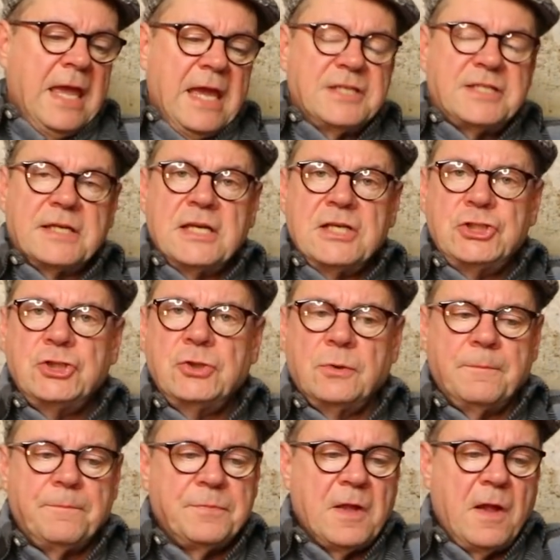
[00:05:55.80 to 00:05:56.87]
It's an
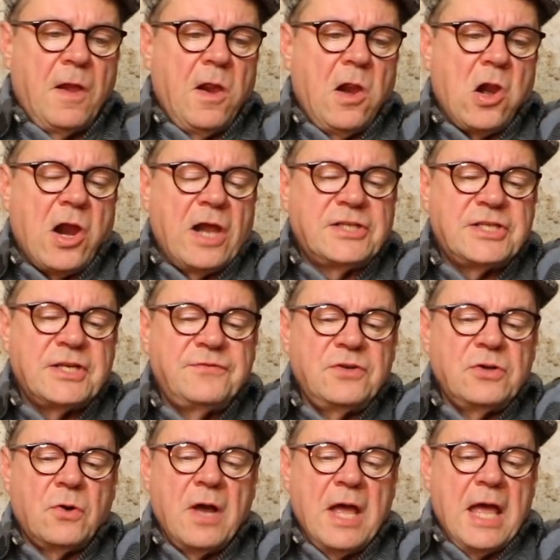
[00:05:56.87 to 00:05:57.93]
issue. It's, if
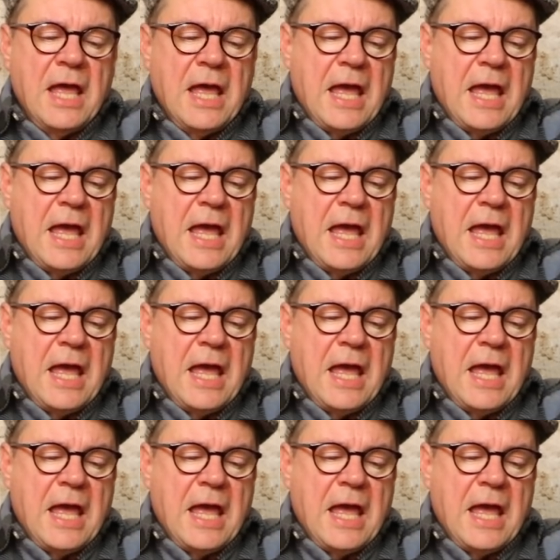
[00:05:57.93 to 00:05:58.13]
you know,